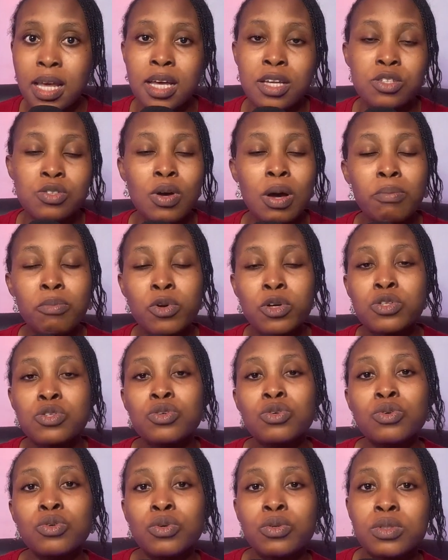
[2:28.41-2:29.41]
So I'm going
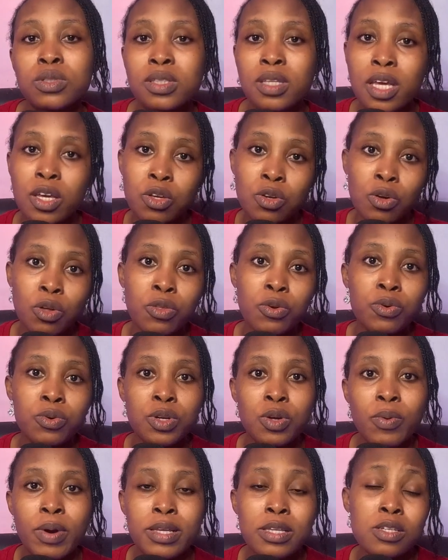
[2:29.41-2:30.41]
to take you through
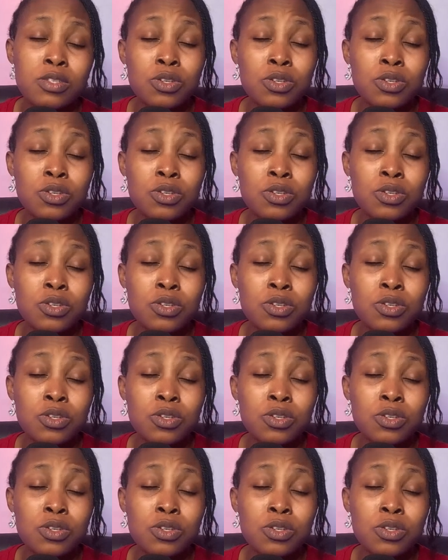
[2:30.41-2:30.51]
the website.